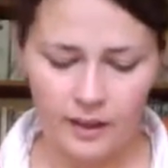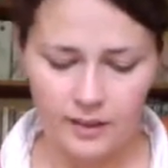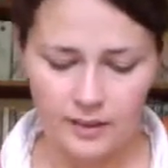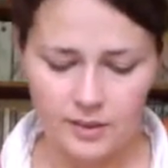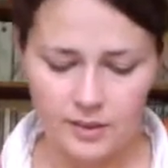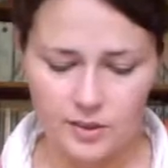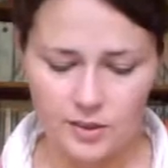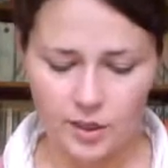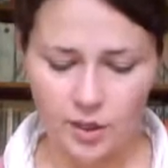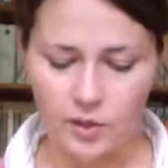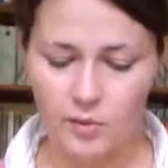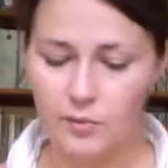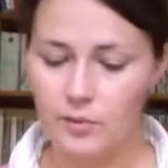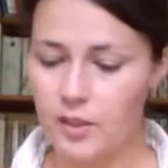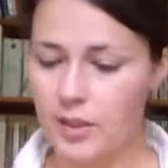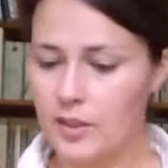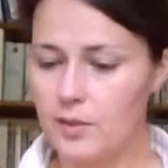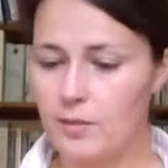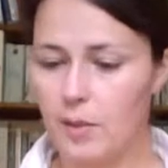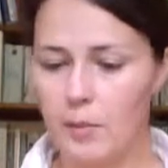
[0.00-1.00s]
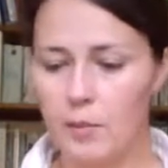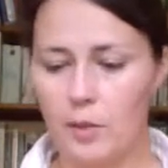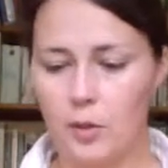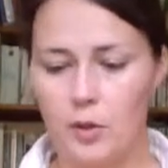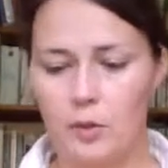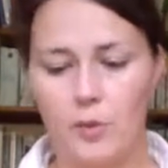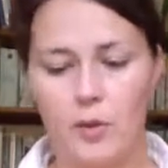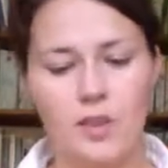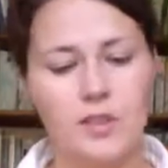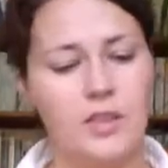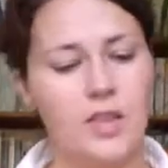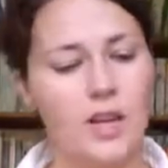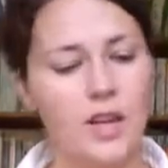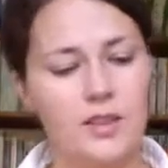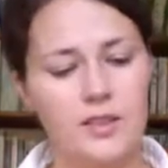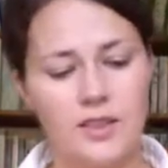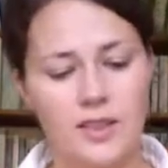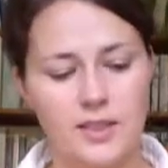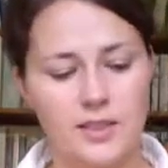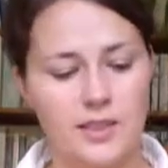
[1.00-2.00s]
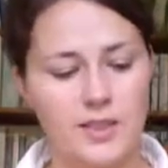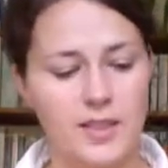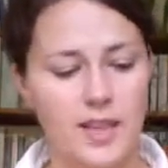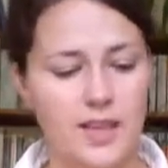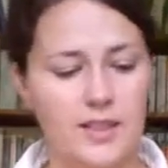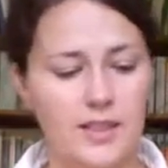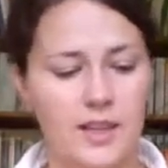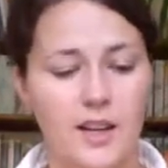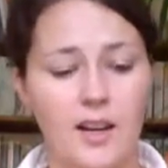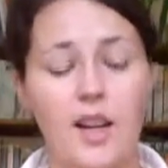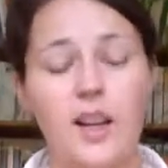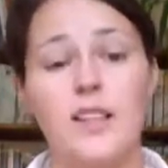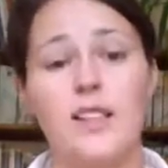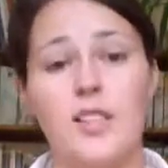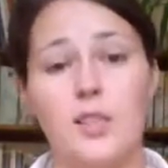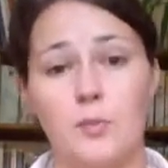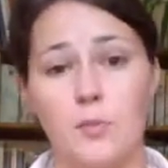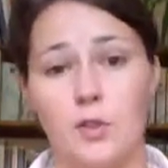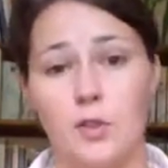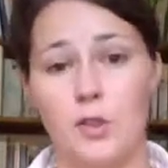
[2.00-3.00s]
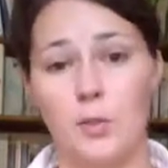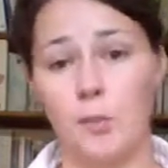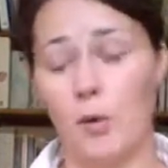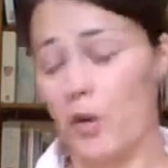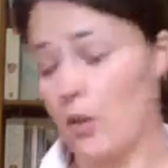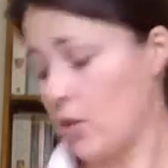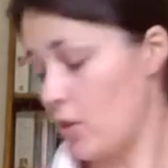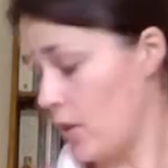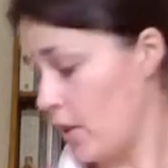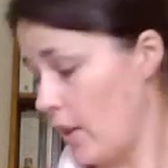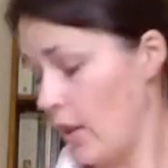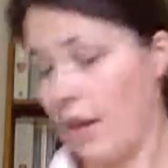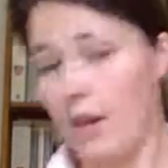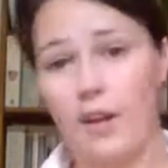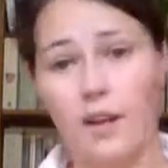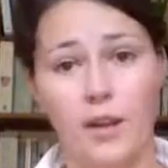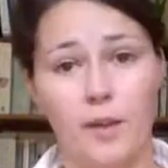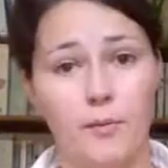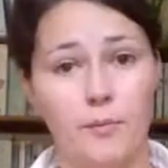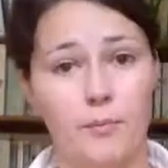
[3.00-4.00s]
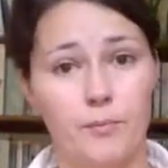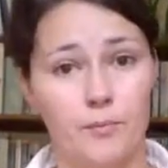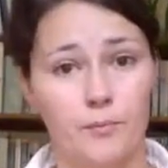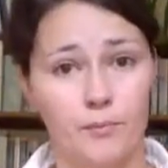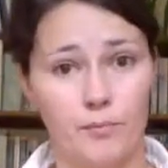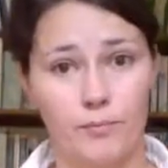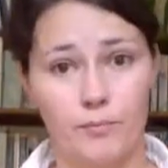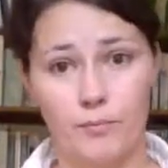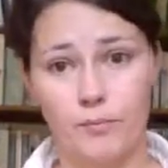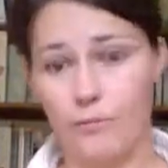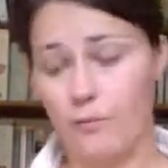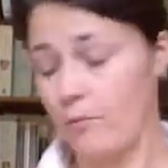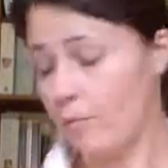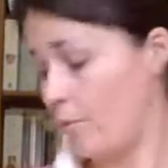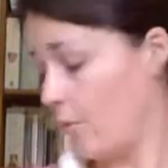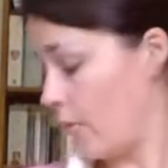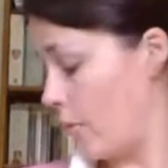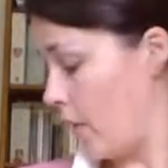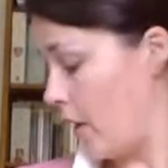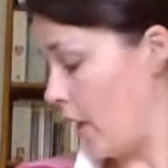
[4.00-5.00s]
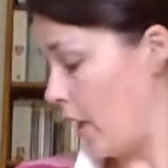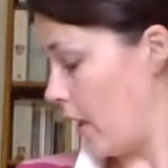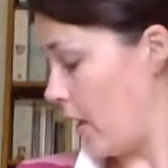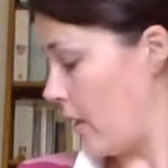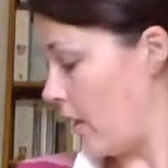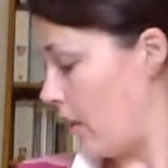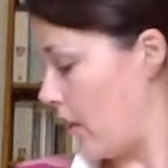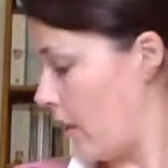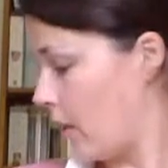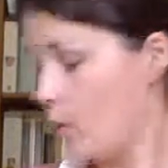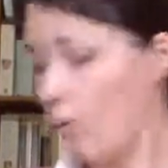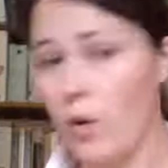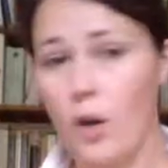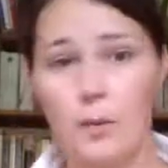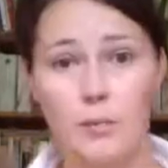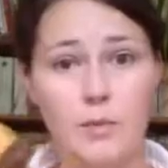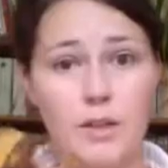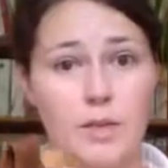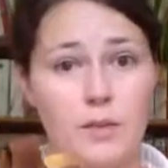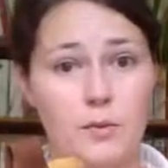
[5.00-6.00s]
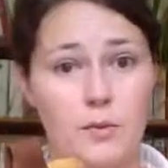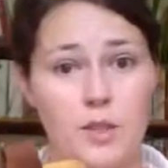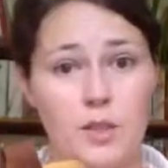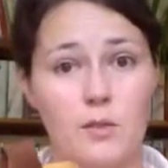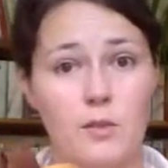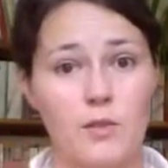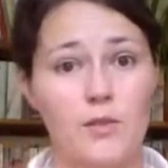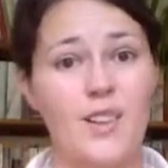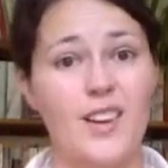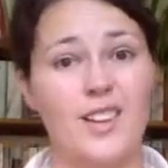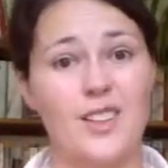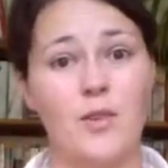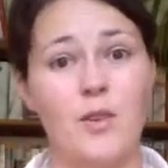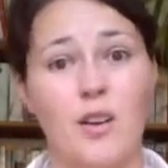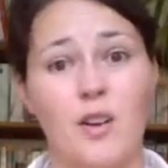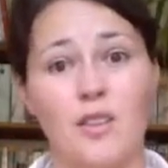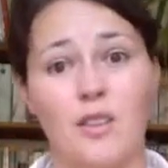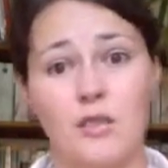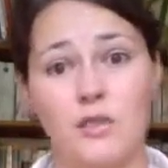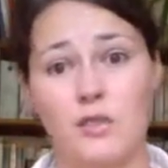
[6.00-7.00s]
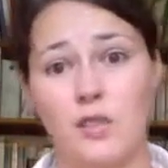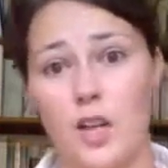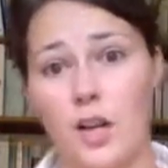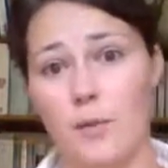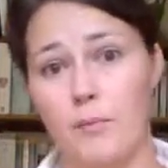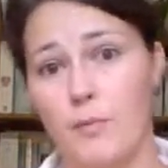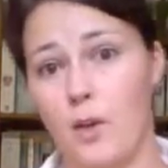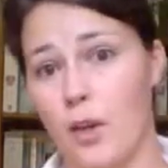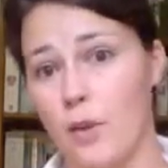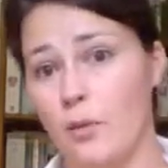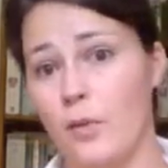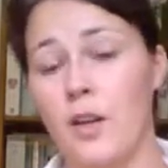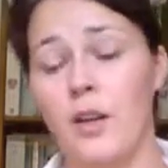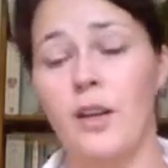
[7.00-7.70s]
So that's my body brush. And as I said, I like this body brush. Really quite pleased with this one. I've had it quite a long time though.